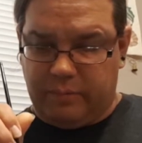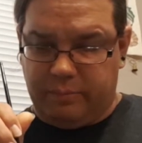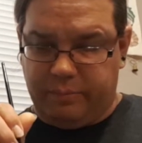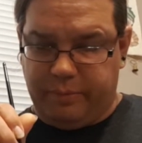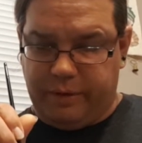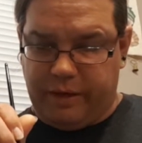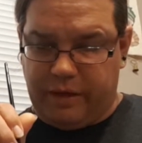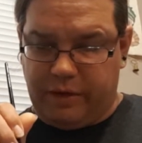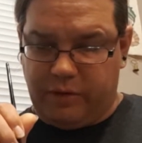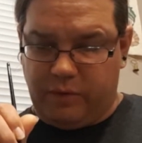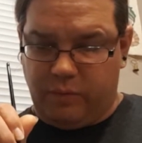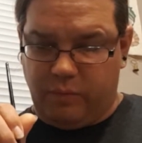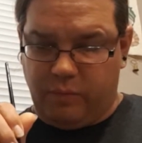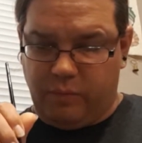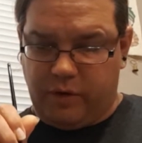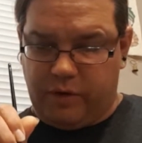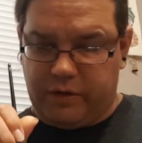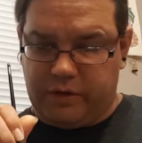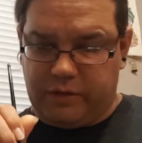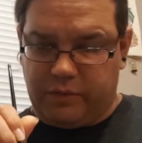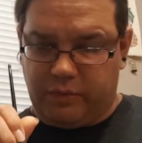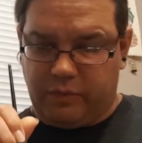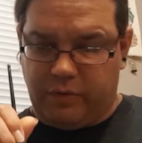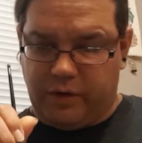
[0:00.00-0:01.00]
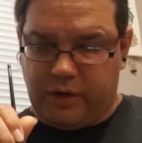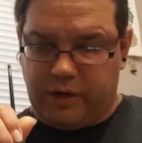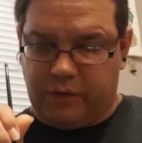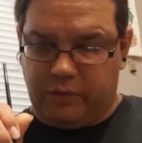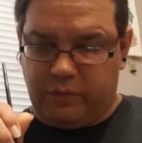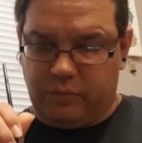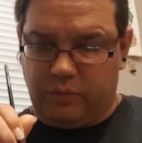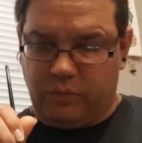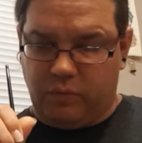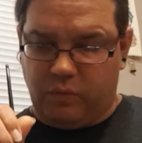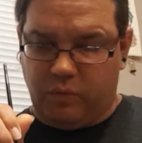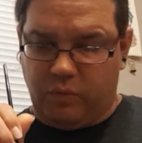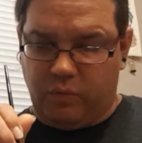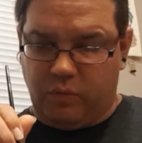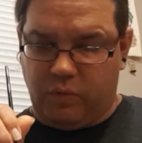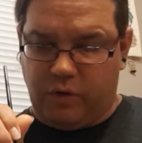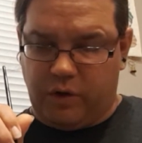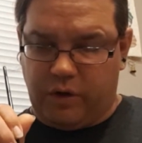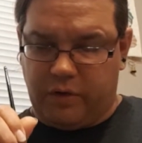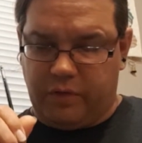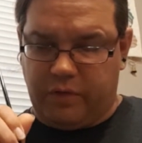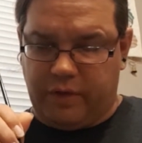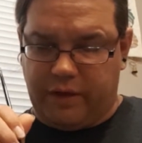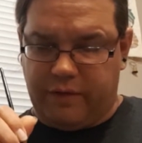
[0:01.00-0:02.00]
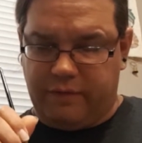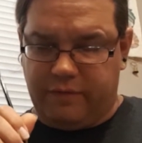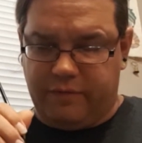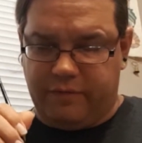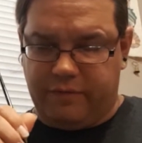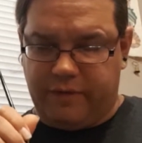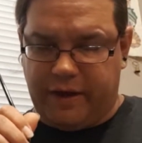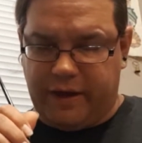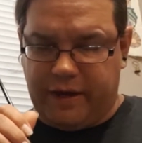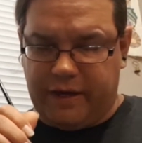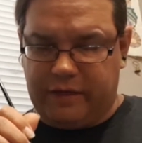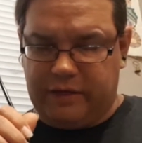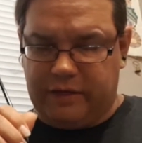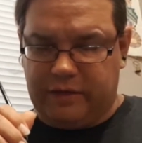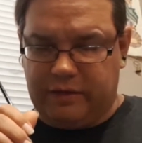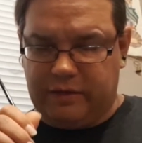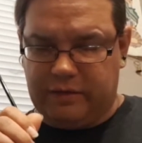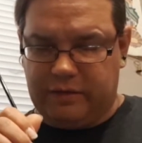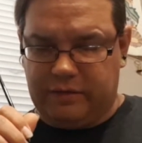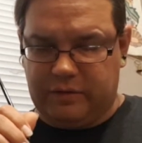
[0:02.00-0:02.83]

Being 1-to-1, where they fight,